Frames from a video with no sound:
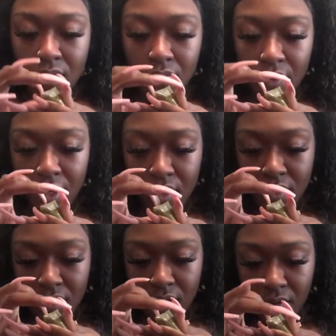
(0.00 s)
Right,
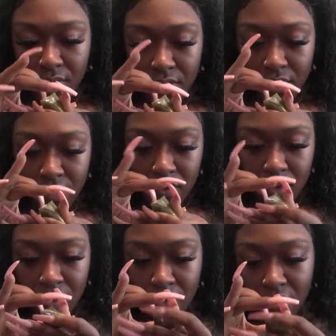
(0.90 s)
so we're just
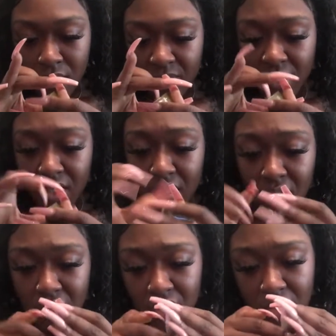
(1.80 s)
gonna open it
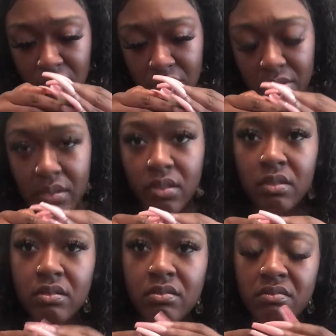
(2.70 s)
up
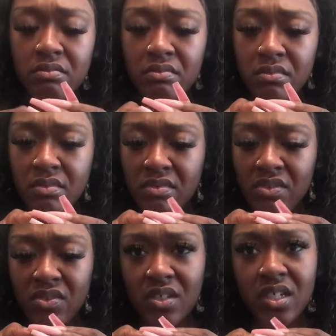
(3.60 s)

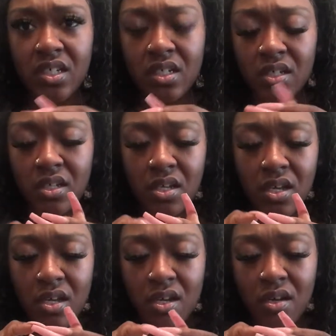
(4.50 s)
and try it.
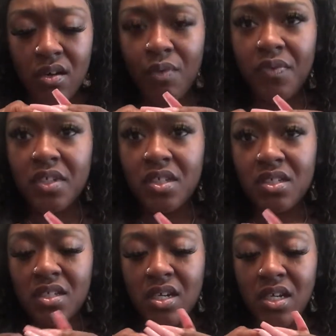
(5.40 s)
Hopefully
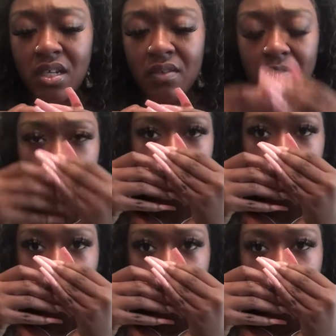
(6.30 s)
it's not,
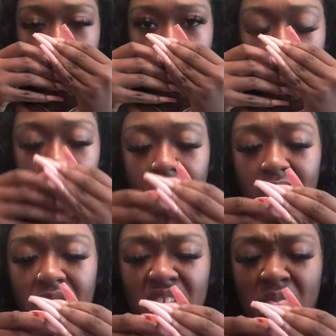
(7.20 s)
I
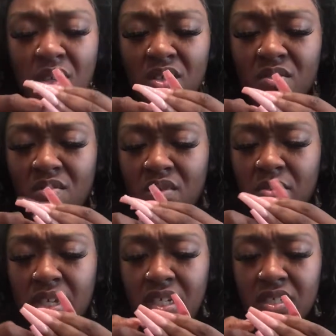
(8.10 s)
can't smell this one through the
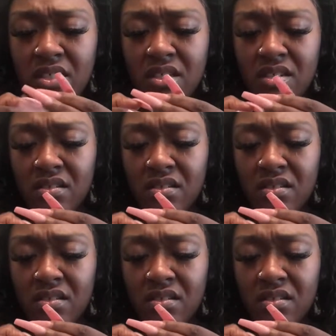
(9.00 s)
packaging.